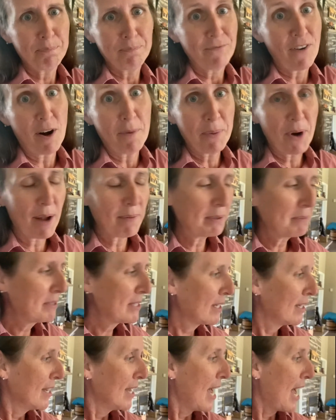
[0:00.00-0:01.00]
Farm
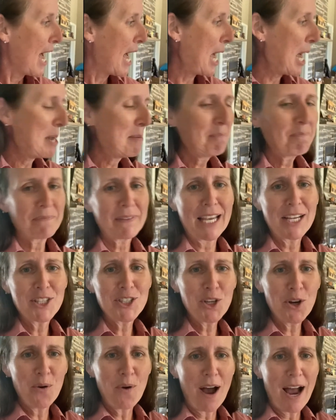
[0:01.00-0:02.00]
problems.
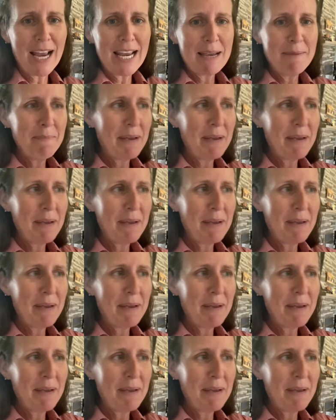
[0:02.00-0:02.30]
So I am